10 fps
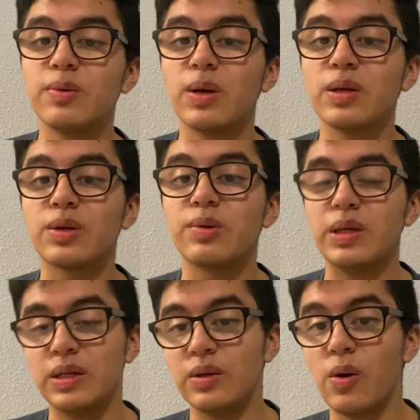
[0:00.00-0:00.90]
to create
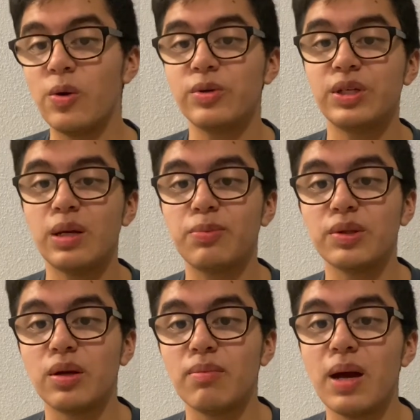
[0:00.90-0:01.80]
an O shape with
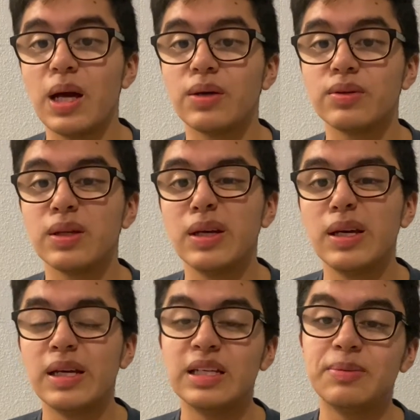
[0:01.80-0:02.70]
our mouth
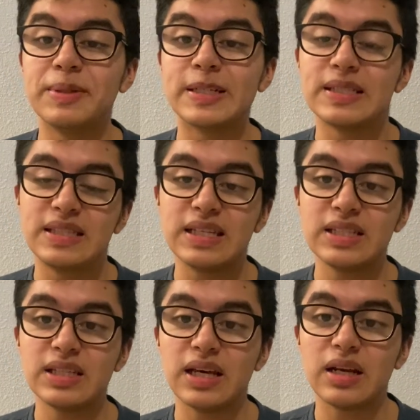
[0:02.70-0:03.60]
is because this
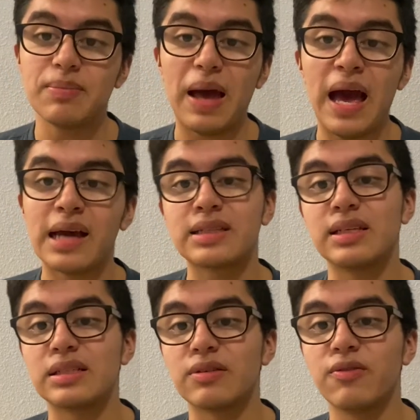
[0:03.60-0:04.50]
setup acts
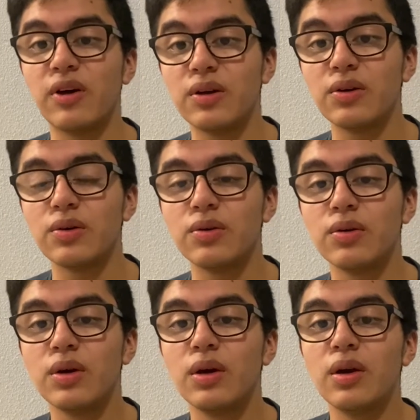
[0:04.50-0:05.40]
as a funnel
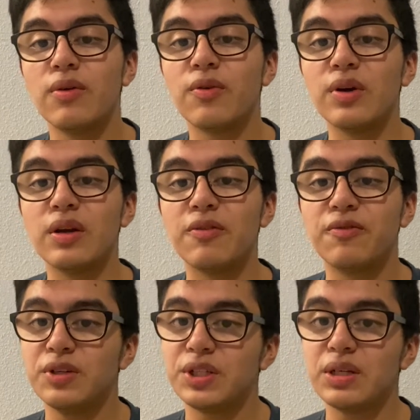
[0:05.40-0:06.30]
for an
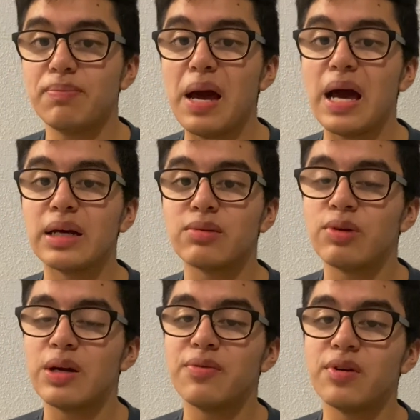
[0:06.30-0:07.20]
efficient
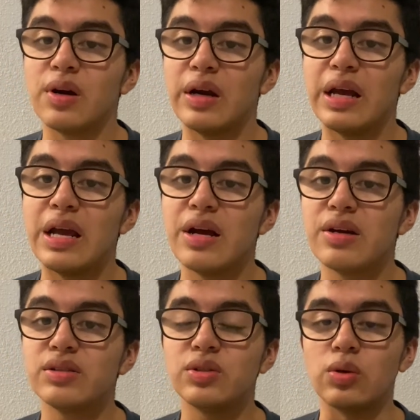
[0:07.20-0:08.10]
pathway for our air
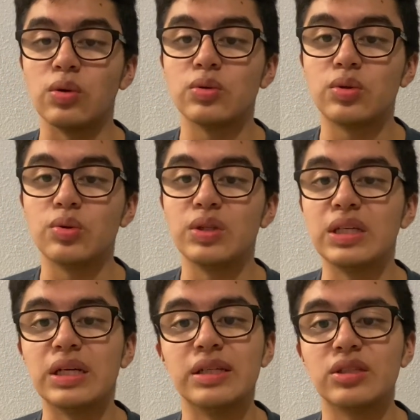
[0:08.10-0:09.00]
to go through the
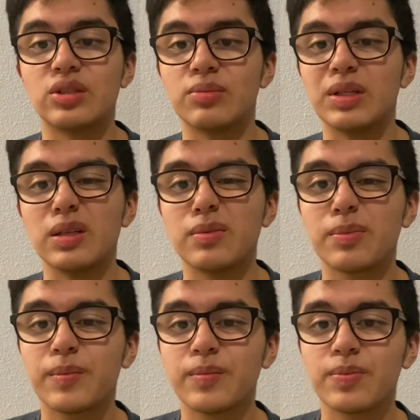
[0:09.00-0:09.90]
instrument.
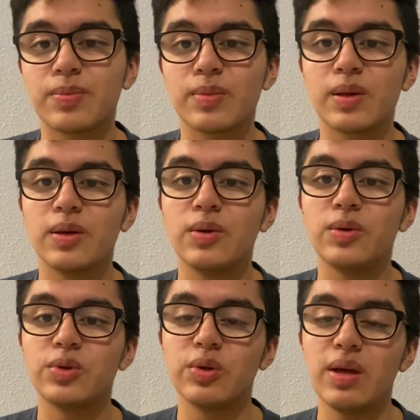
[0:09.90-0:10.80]

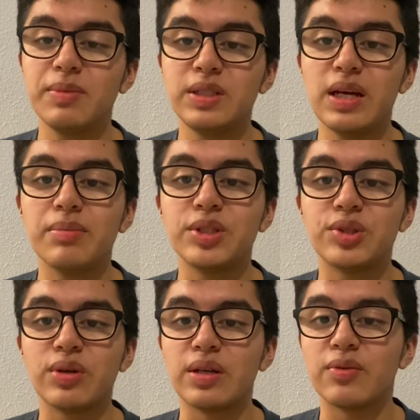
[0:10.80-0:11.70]
So let me
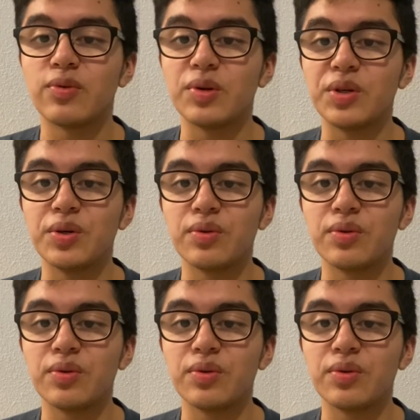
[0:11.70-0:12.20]
demonstrate it for you.